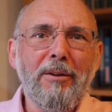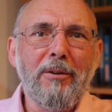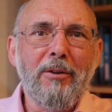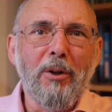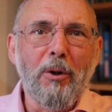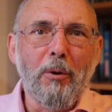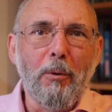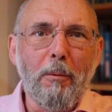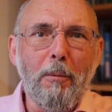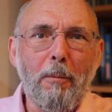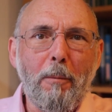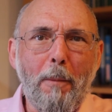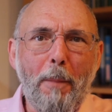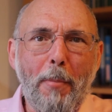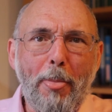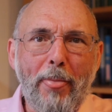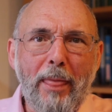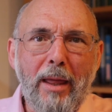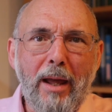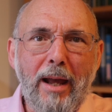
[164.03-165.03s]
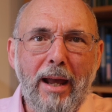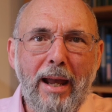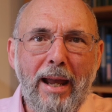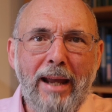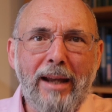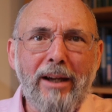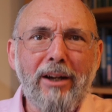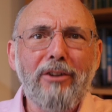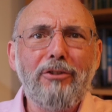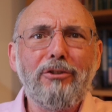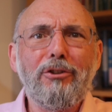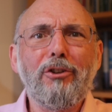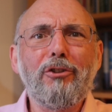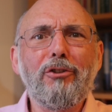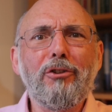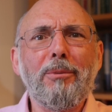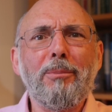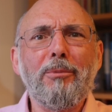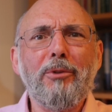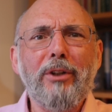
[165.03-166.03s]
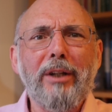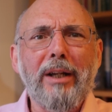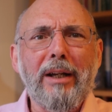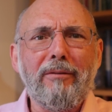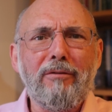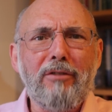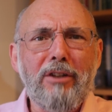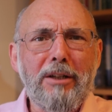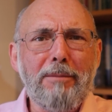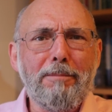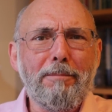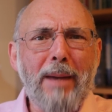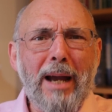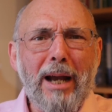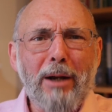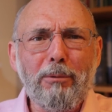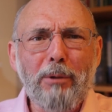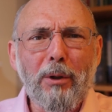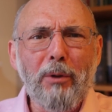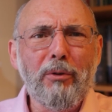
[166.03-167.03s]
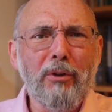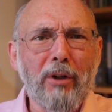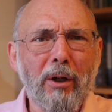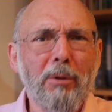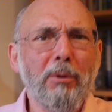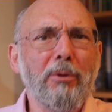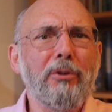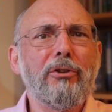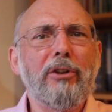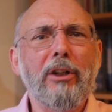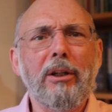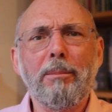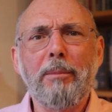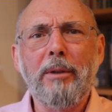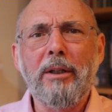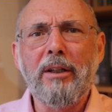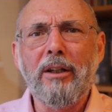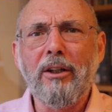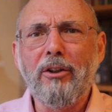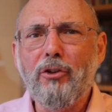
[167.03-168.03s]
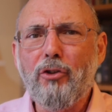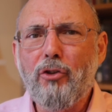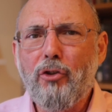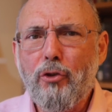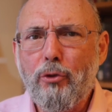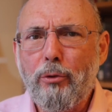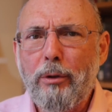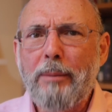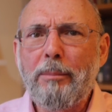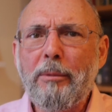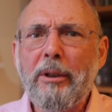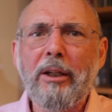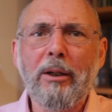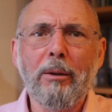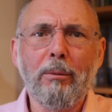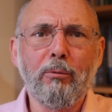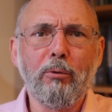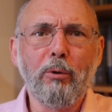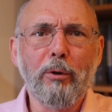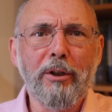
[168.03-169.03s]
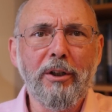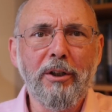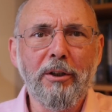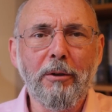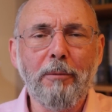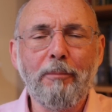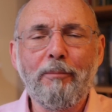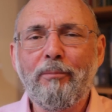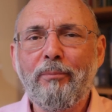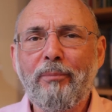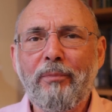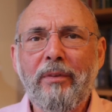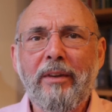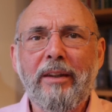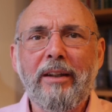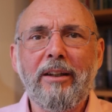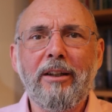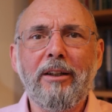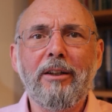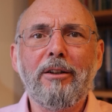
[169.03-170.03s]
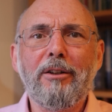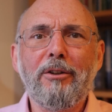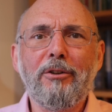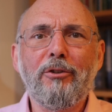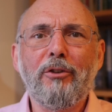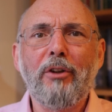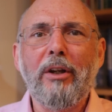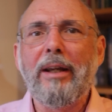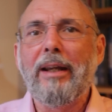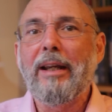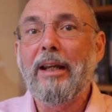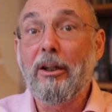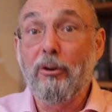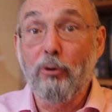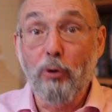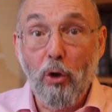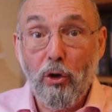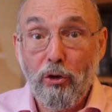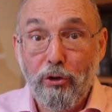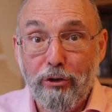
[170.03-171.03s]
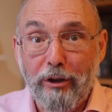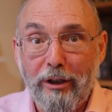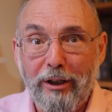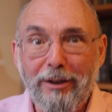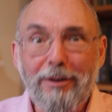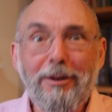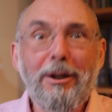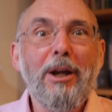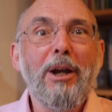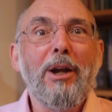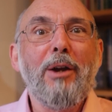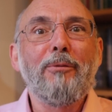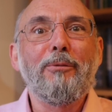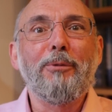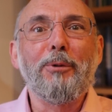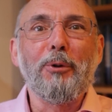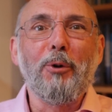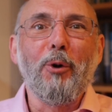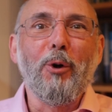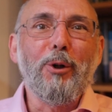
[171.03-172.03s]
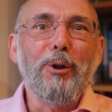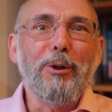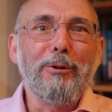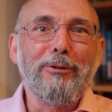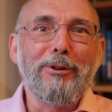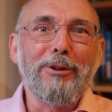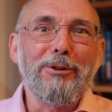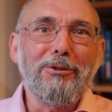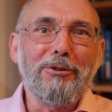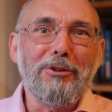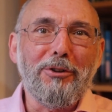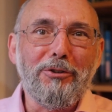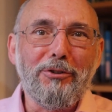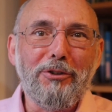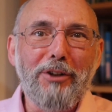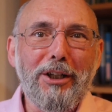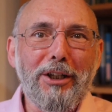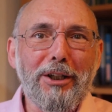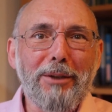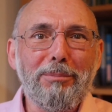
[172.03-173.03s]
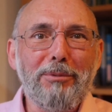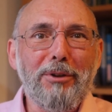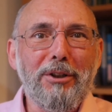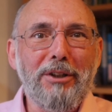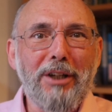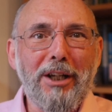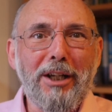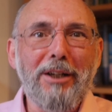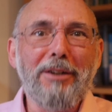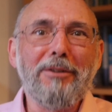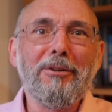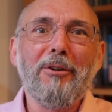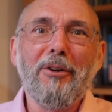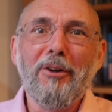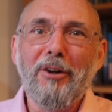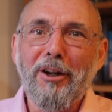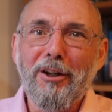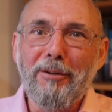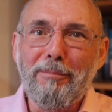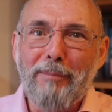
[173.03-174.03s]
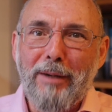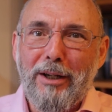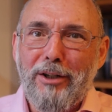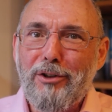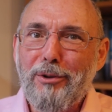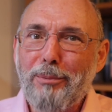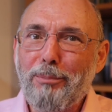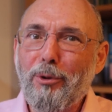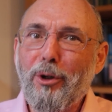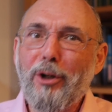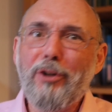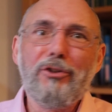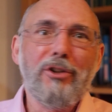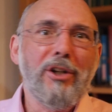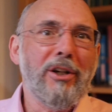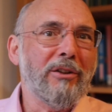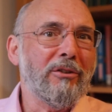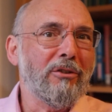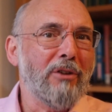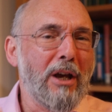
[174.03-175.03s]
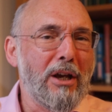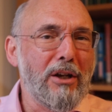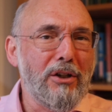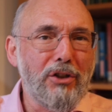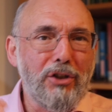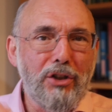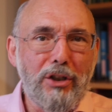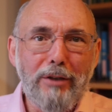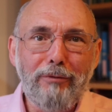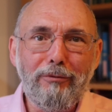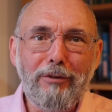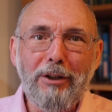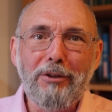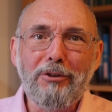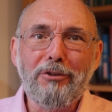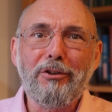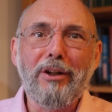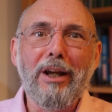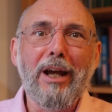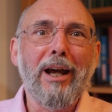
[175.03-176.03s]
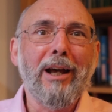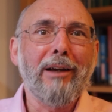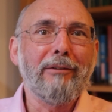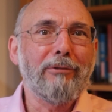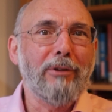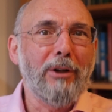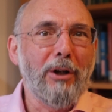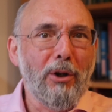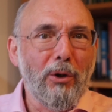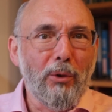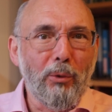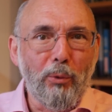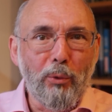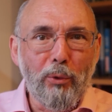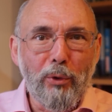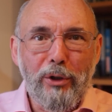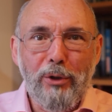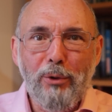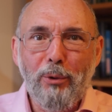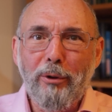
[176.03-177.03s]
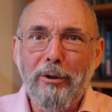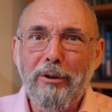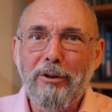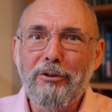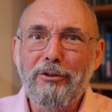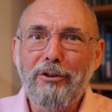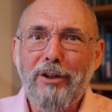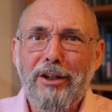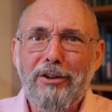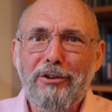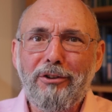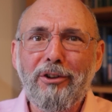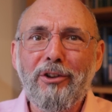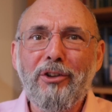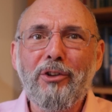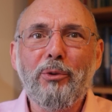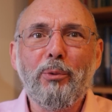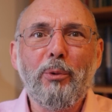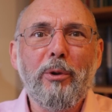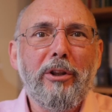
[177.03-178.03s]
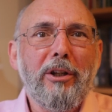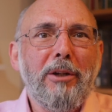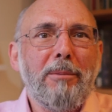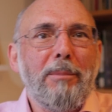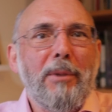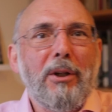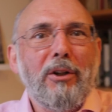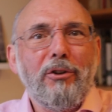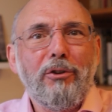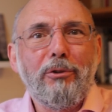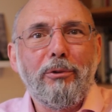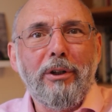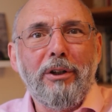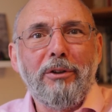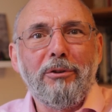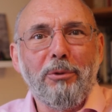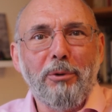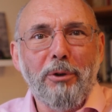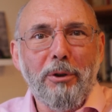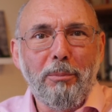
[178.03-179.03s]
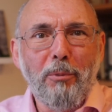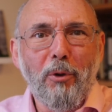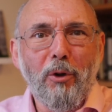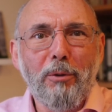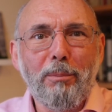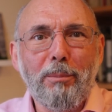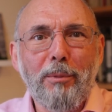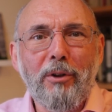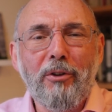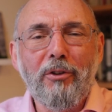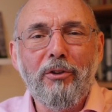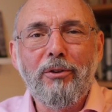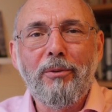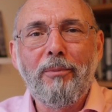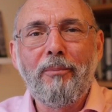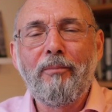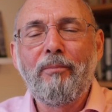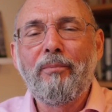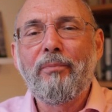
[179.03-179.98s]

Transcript: Now, AI systems that have deep background knowledge can be extremely helpful here. It is exhausting for an archivist to stay up to date on major projects, shifting staff, reorganizations within ministries or departments.